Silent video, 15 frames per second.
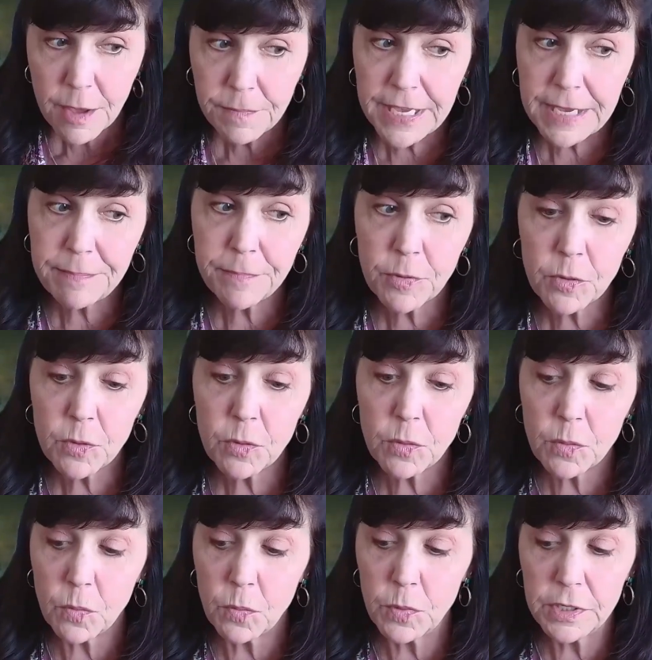people
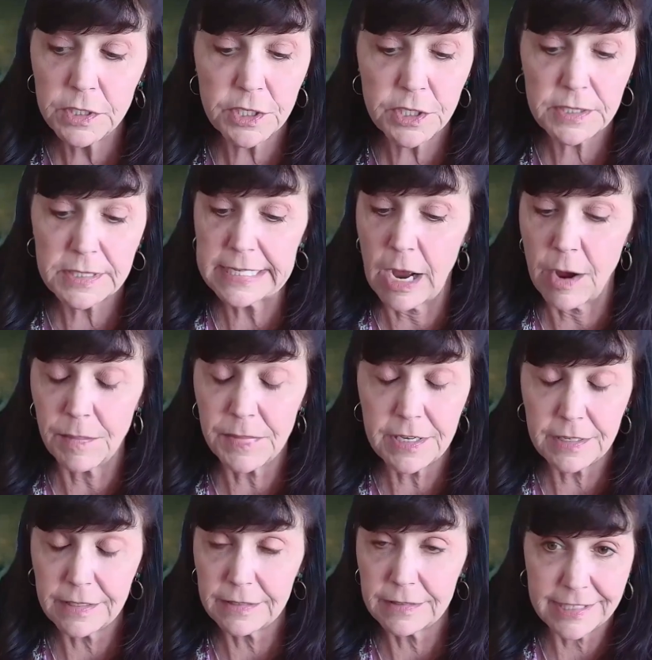would just tell
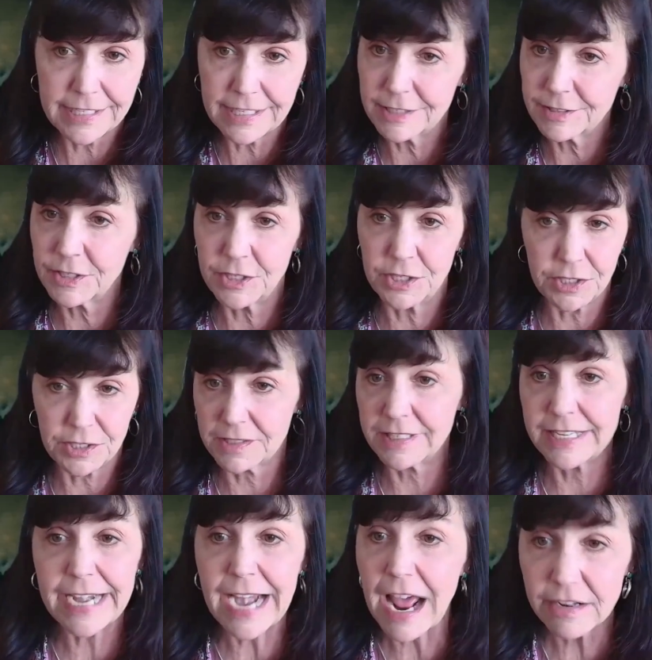me to just
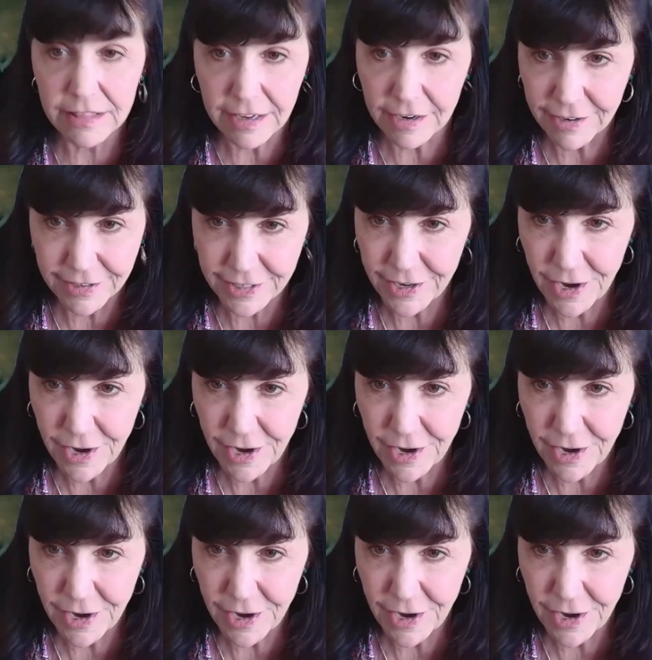get out of there.